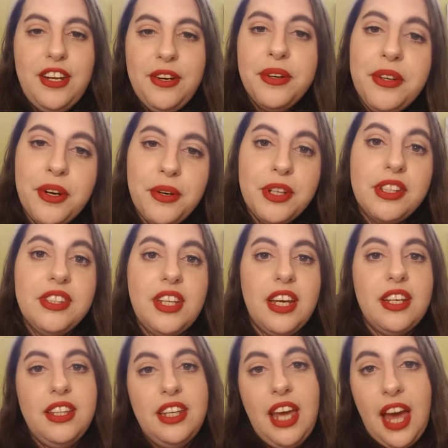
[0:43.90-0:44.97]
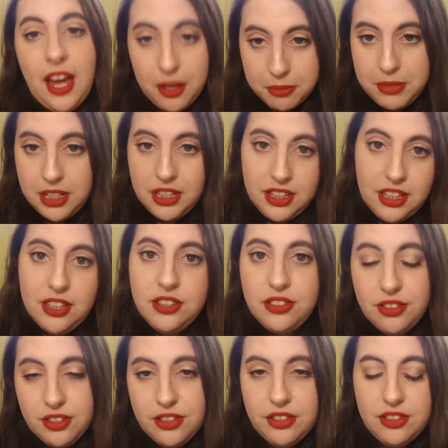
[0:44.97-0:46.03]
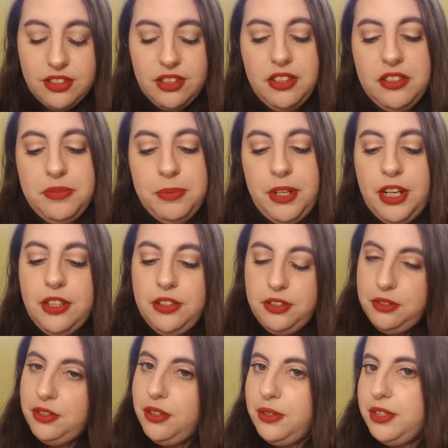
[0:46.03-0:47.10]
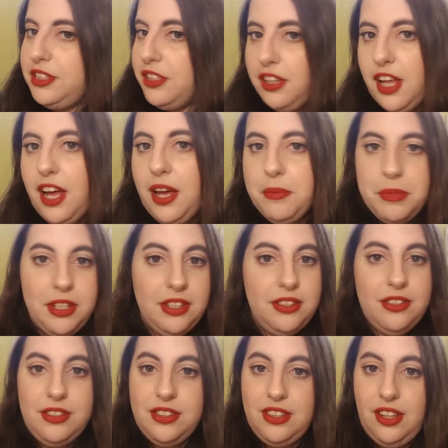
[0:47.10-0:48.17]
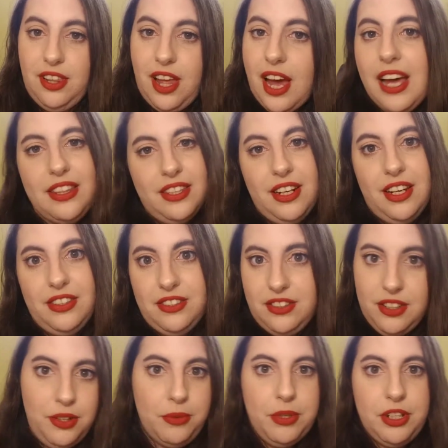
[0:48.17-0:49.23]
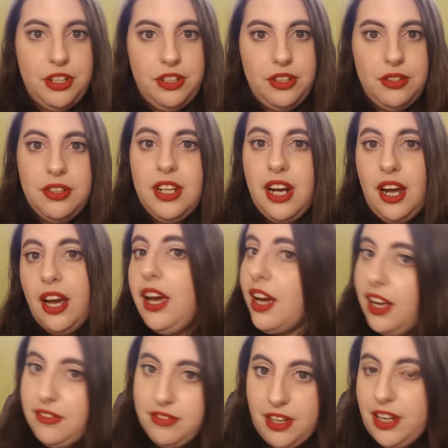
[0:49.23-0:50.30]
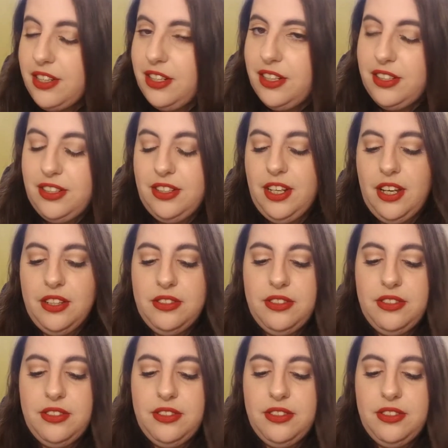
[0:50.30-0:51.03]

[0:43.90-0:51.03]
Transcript: I don't know exactly how many things are on this list, but I do know it's a lot because there's a lot that I still want to do that I have not done yet.